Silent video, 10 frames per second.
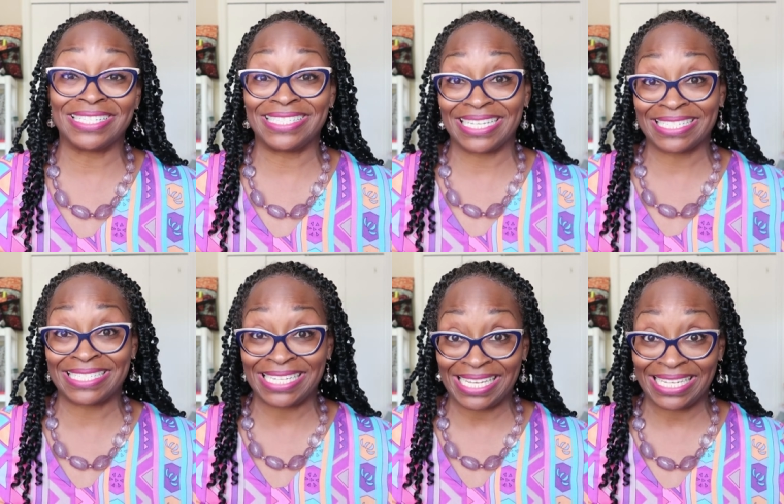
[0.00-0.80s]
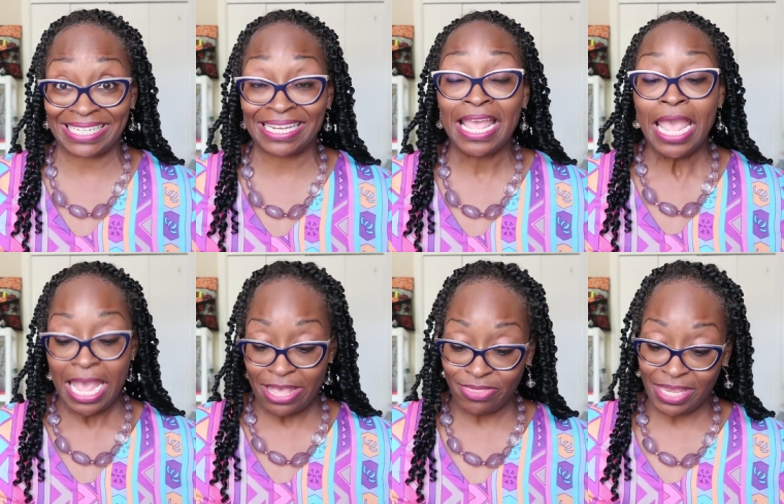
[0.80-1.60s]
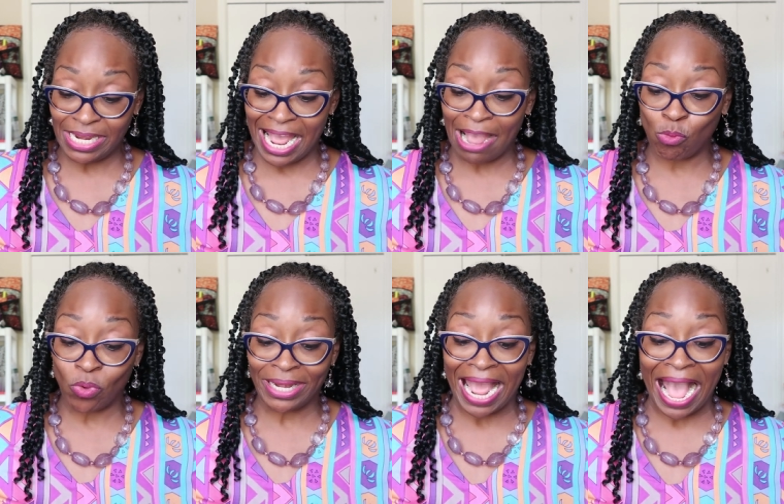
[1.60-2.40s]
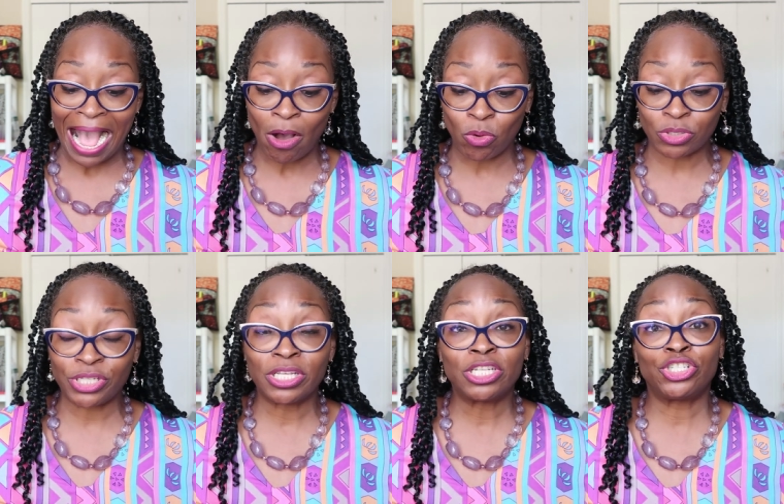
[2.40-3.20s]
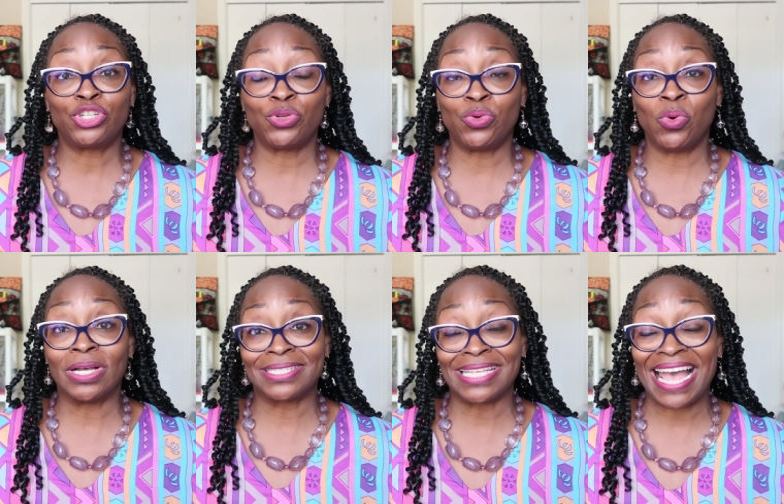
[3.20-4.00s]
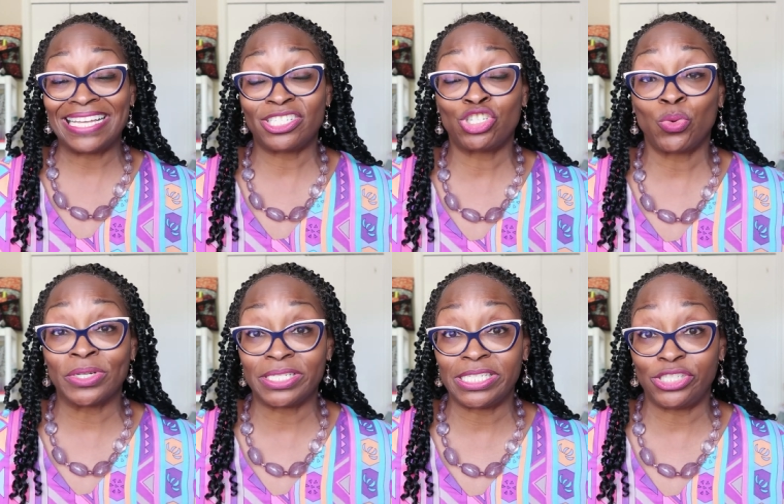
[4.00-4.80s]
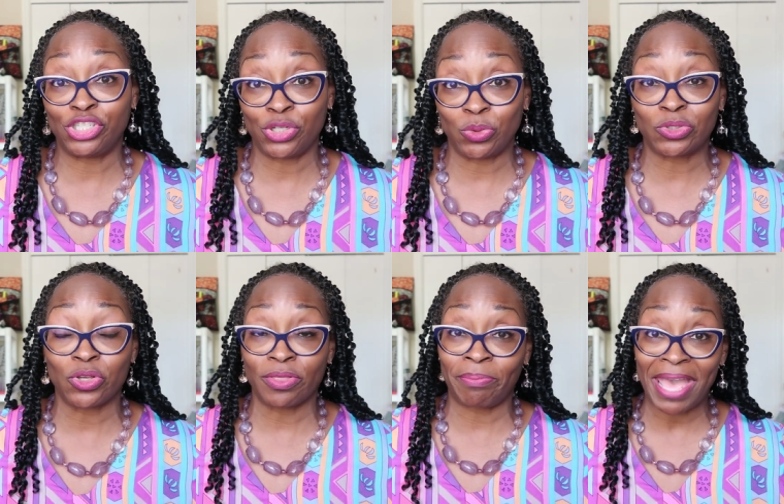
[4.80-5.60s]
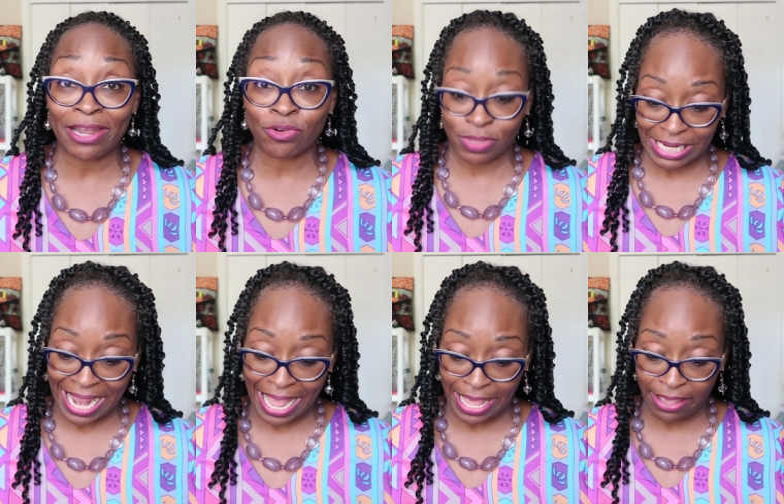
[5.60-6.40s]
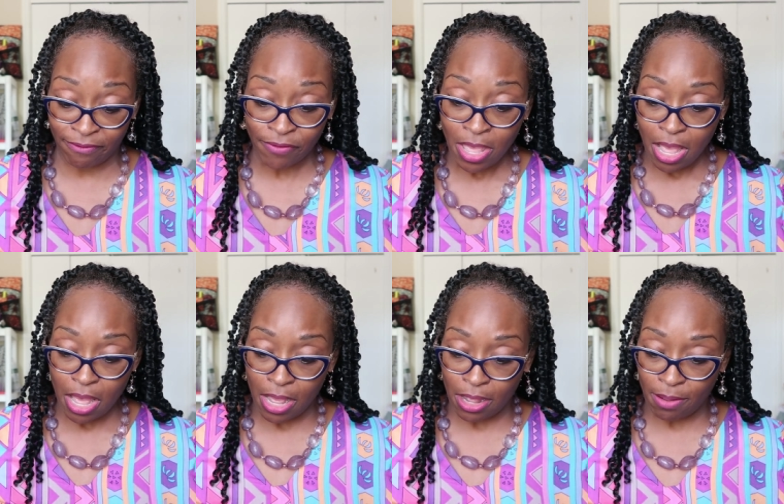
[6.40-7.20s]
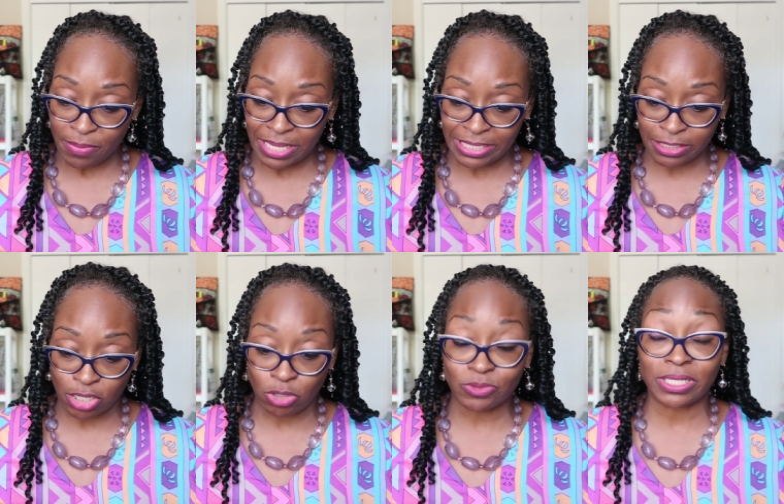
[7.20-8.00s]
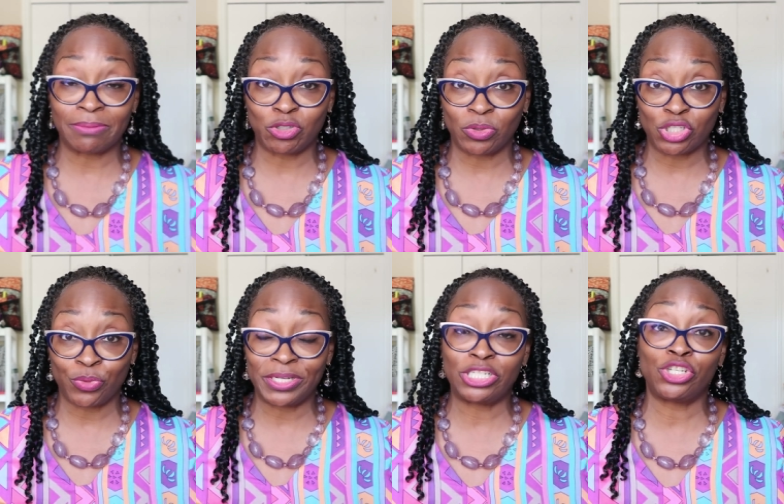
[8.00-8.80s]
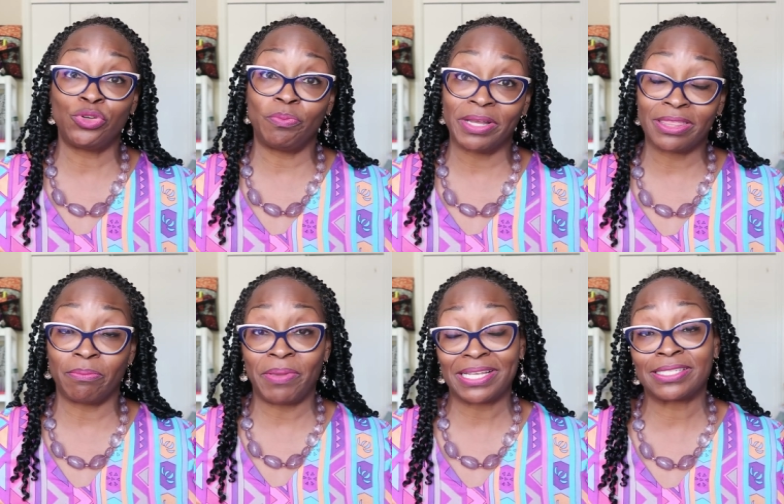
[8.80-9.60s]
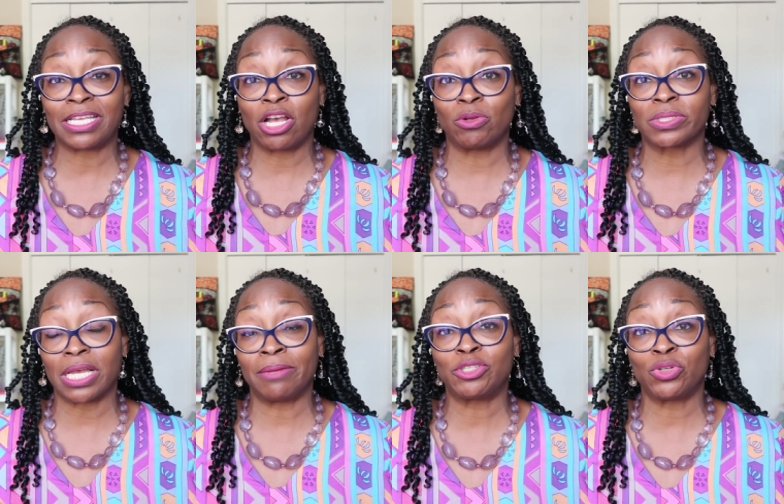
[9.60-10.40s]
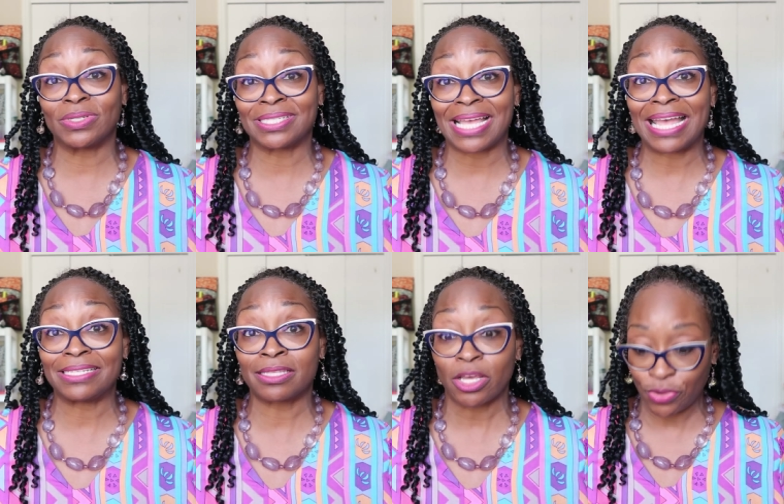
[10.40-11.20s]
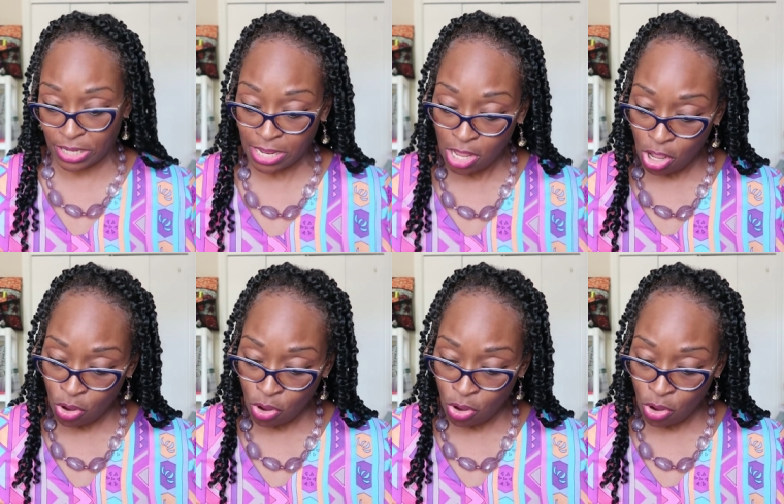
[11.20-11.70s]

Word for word: a 16 and then I went out to a size 22 so the pattern that I have um, it goes up to a 22 but the pixie goes up to a size 30